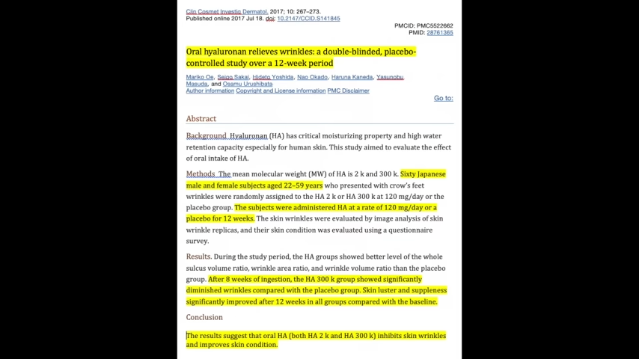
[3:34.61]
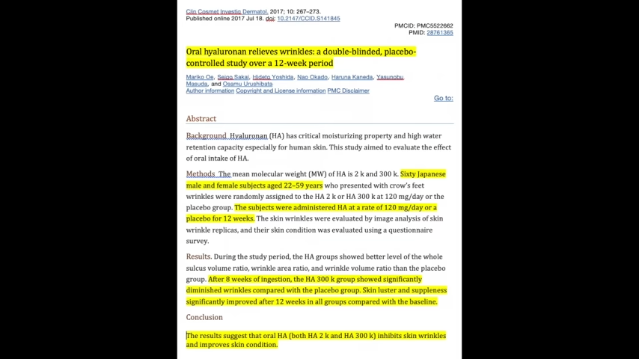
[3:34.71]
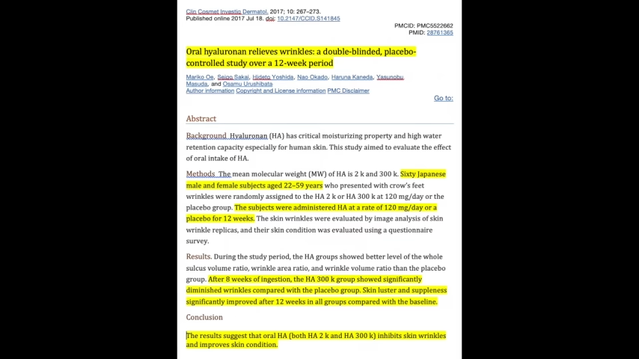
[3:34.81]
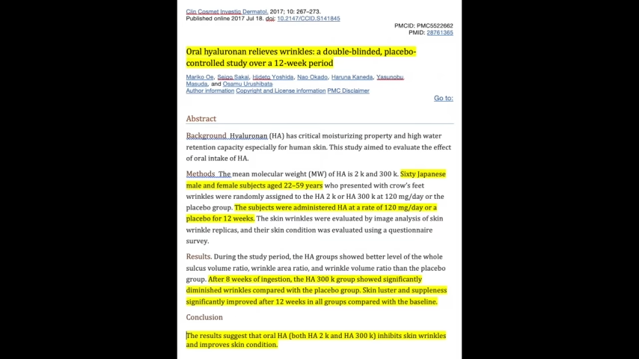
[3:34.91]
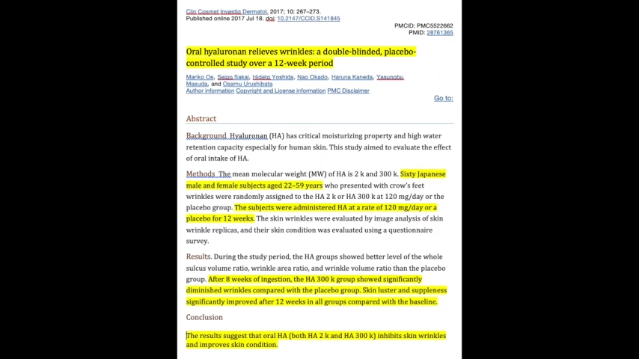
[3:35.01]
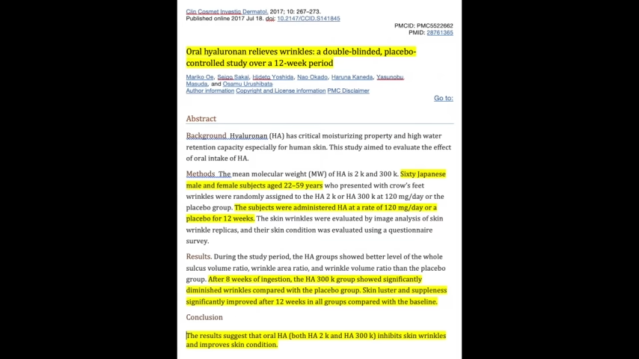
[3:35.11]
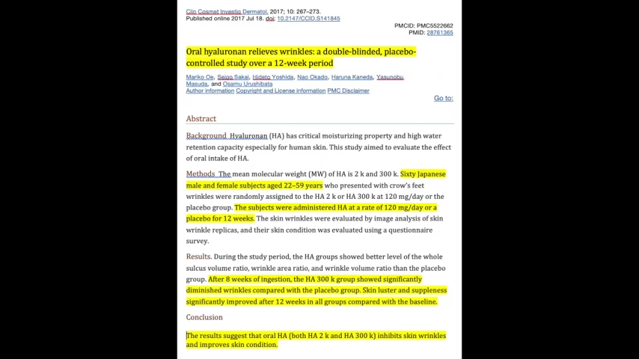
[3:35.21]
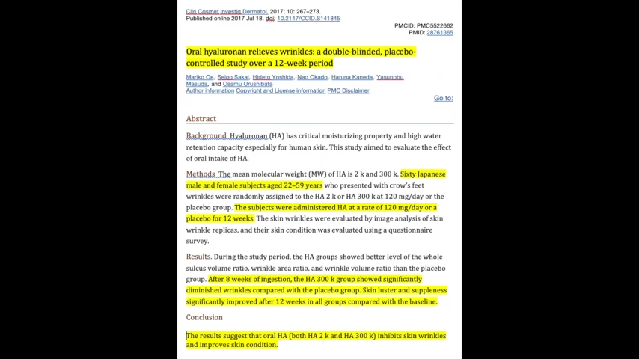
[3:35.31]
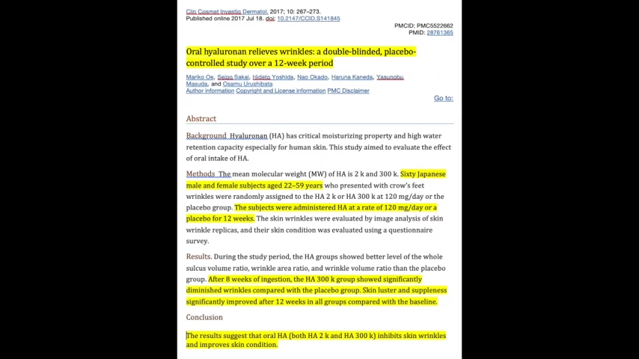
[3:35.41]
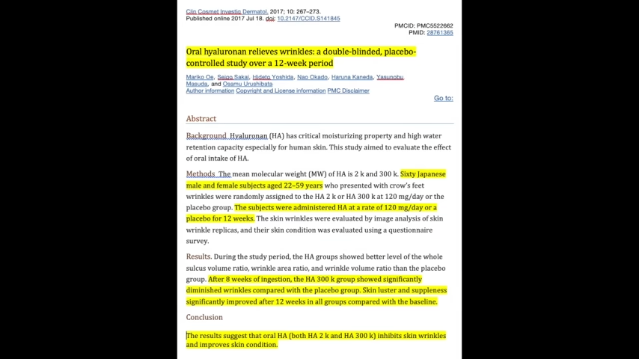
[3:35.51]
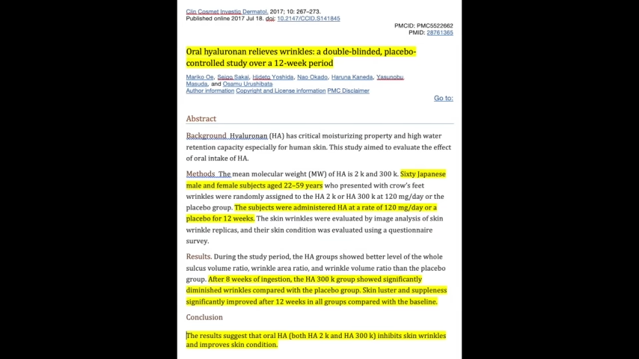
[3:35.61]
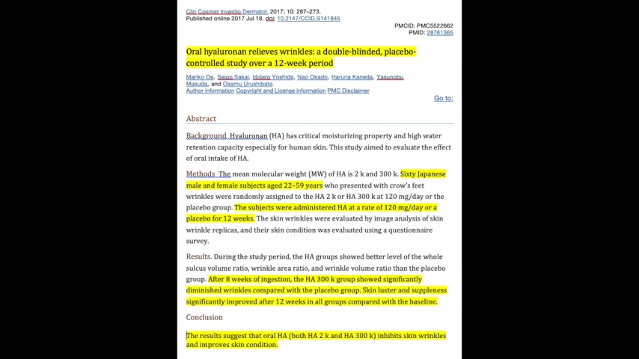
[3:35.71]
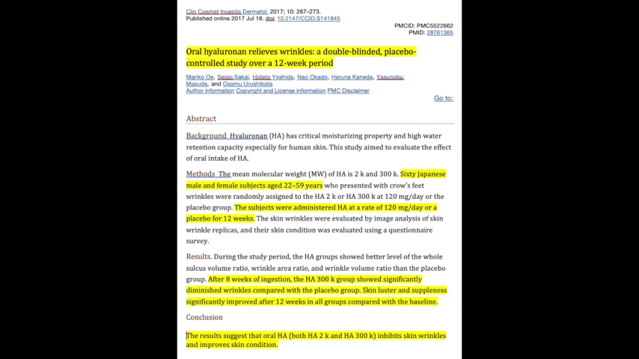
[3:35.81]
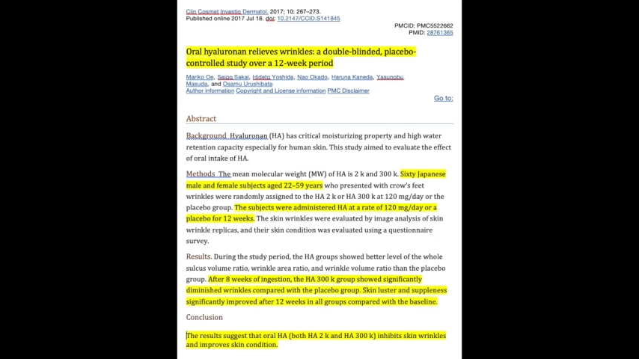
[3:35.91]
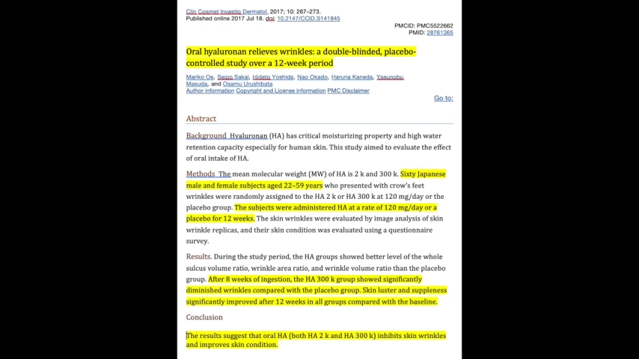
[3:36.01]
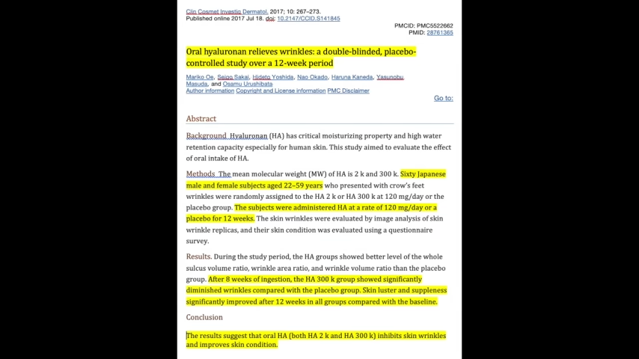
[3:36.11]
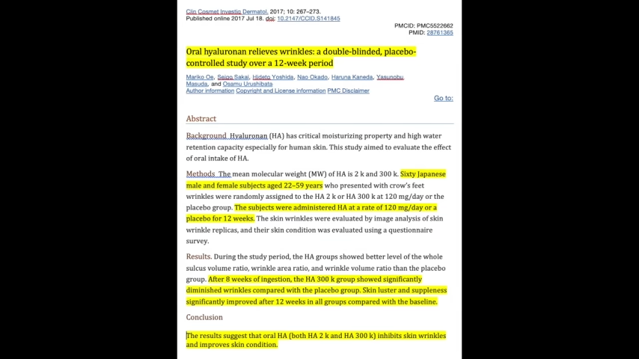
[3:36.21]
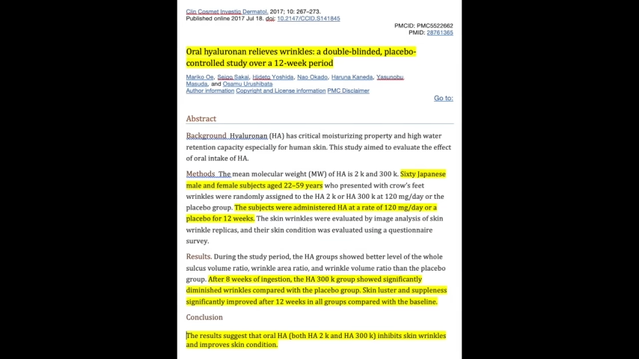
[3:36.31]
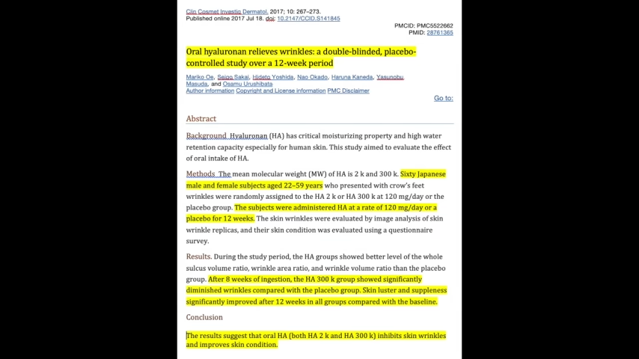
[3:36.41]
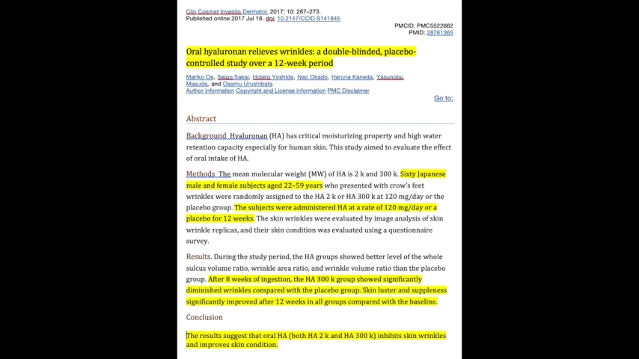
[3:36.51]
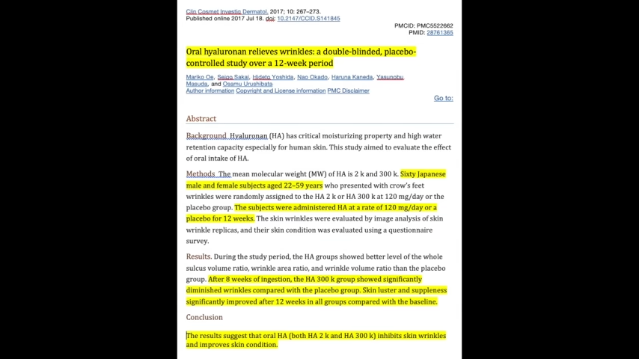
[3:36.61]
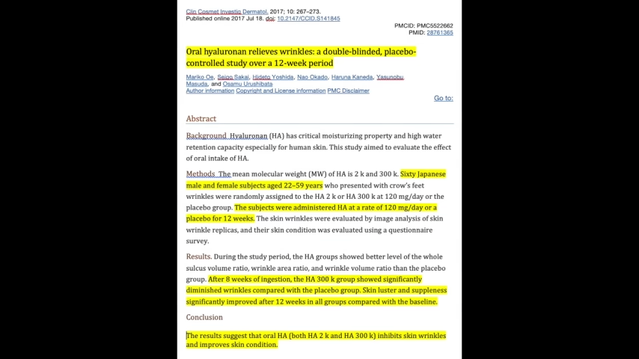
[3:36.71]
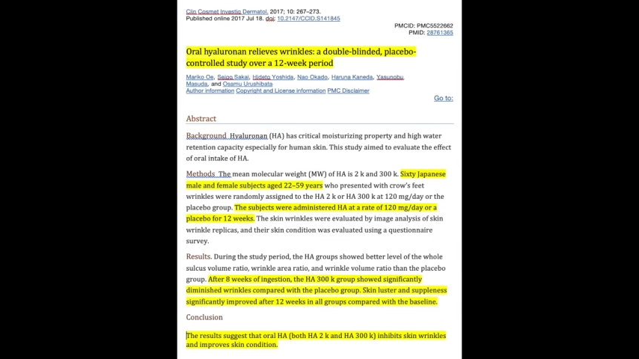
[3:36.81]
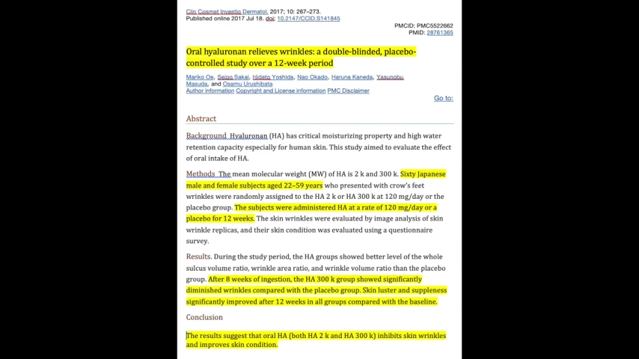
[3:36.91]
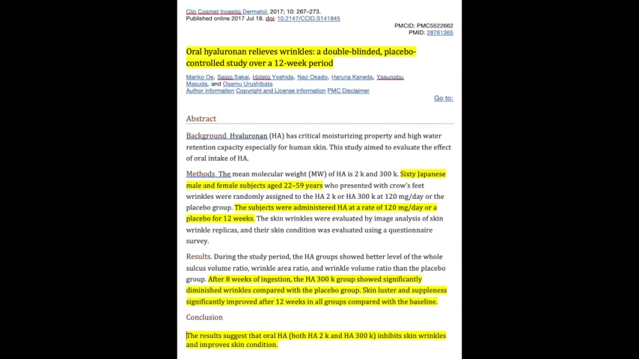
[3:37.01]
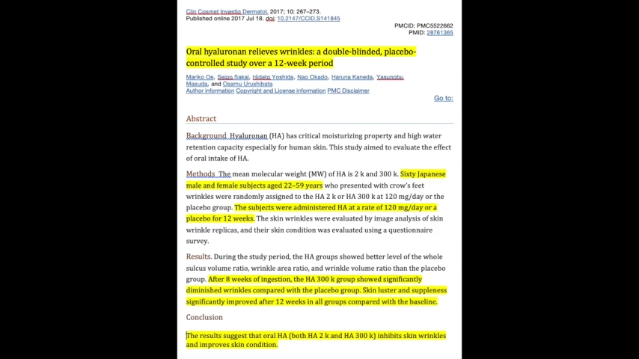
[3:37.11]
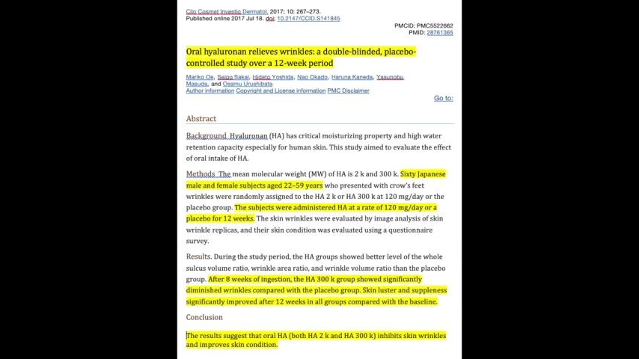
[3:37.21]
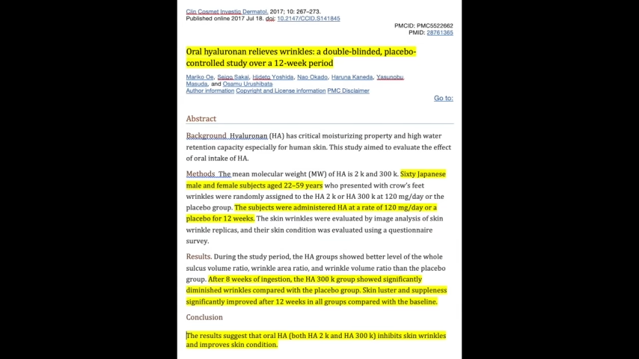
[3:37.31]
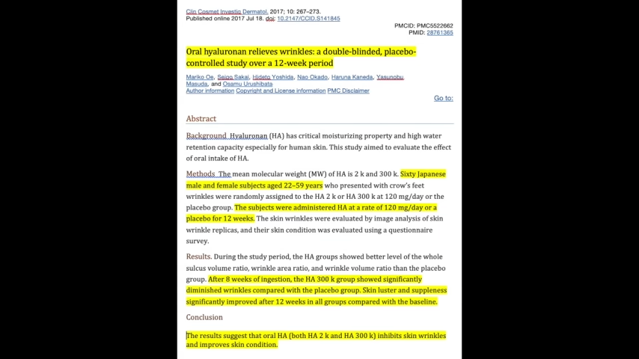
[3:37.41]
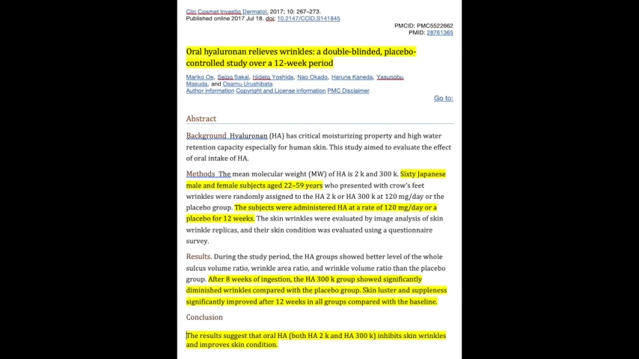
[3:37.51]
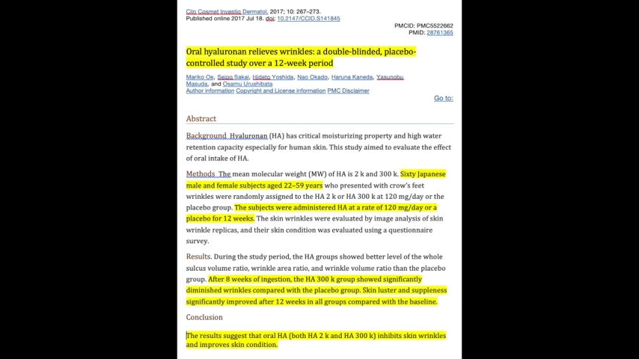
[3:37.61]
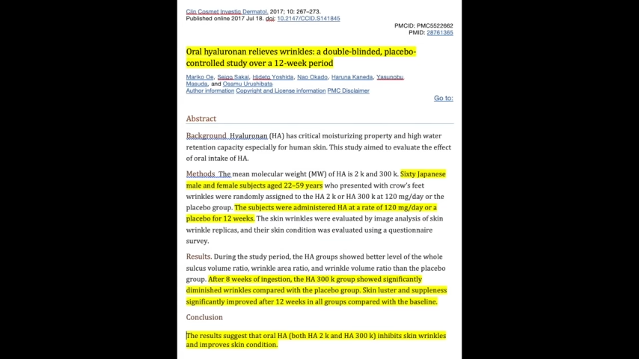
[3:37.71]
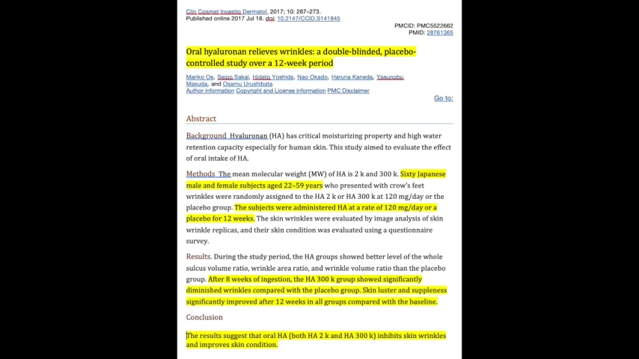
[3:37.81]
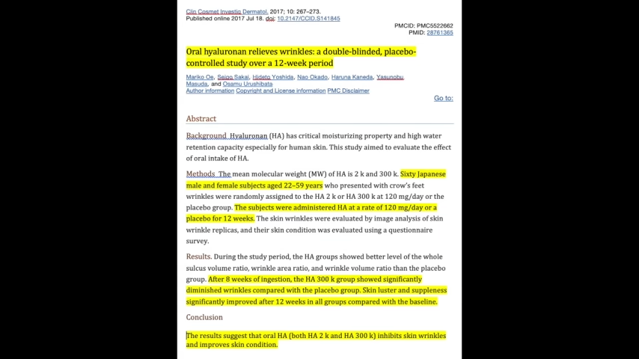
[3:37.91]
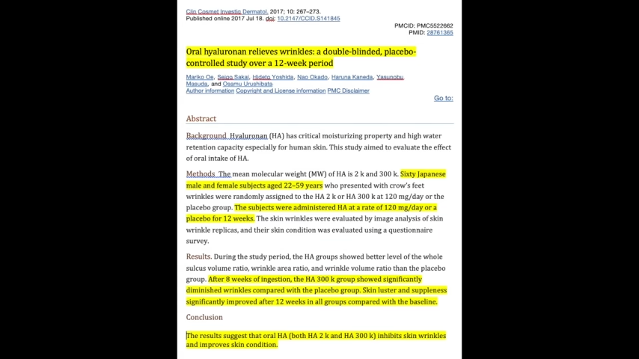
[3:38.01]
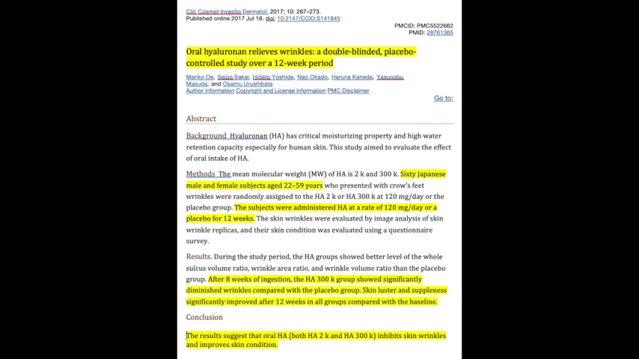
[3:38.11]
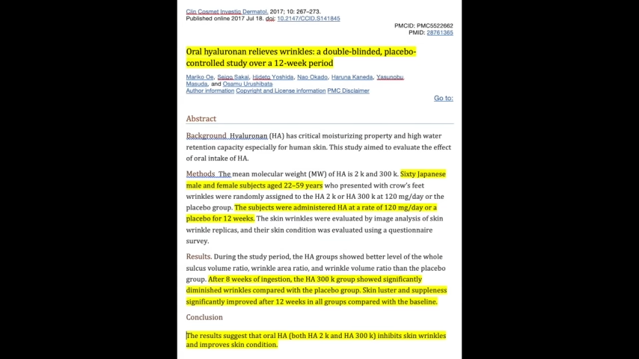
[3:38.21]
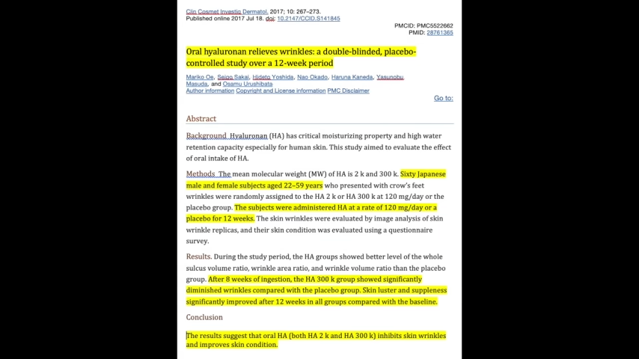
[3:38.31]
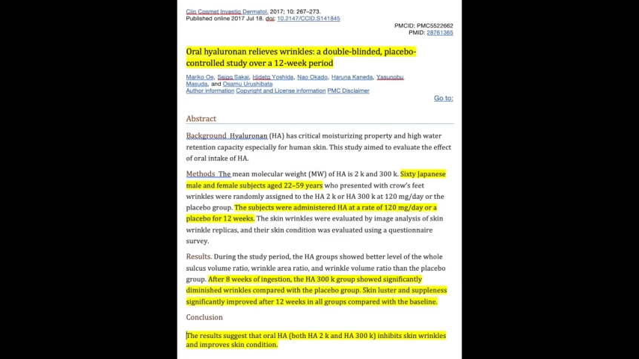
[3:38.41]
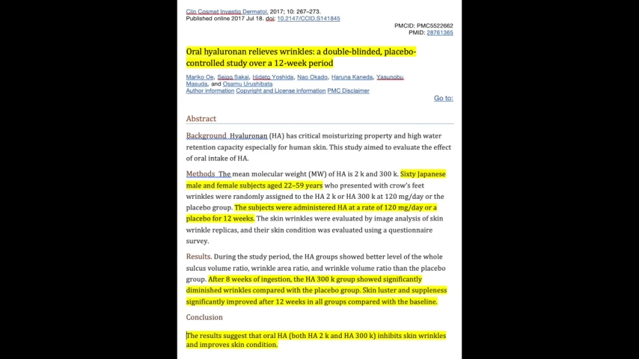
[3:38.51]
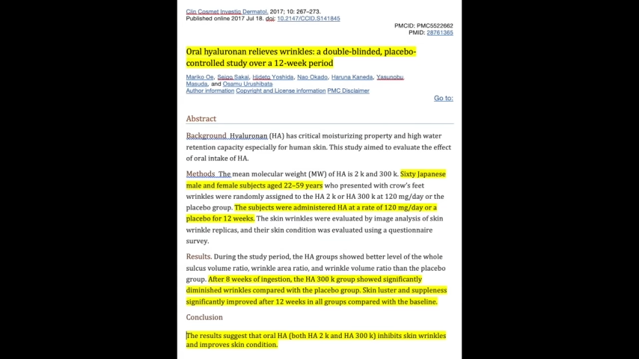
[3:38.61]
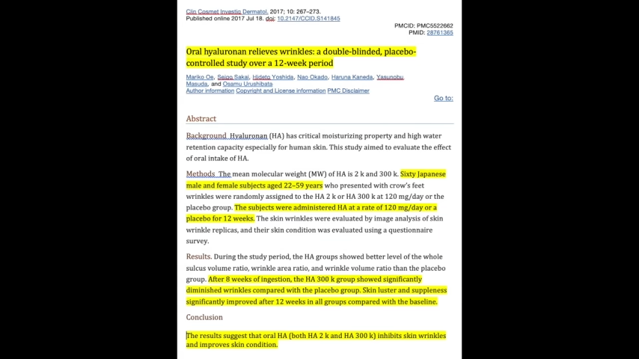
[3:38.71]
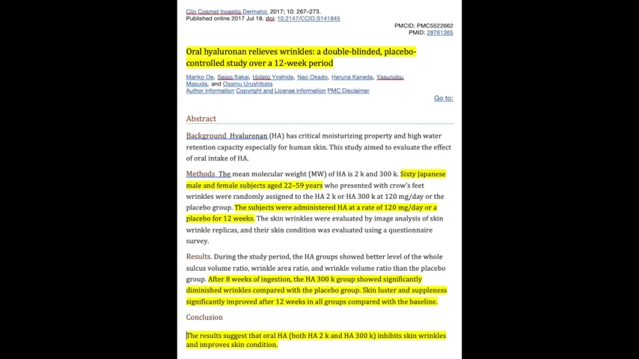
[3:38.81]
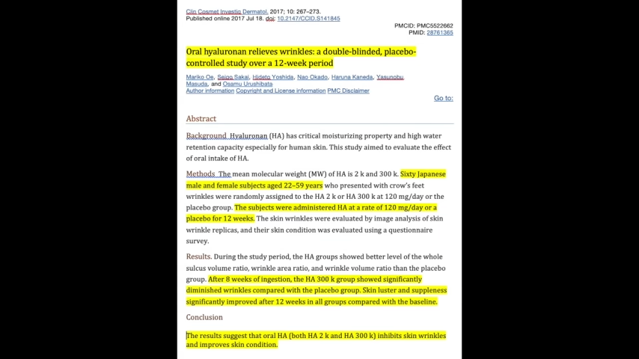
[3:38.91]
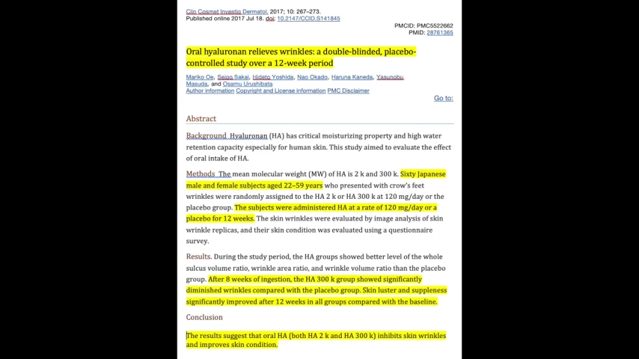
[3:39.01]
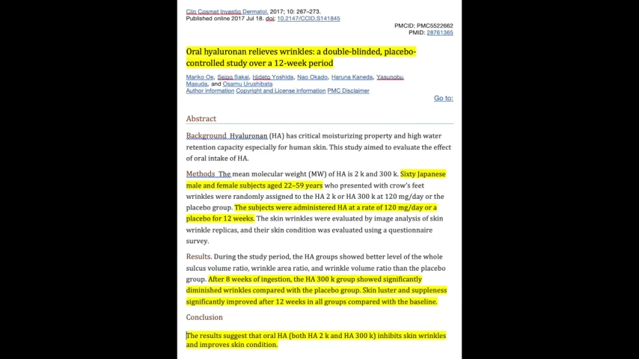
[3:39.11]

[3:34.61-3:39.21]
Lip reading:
(no speaker visible)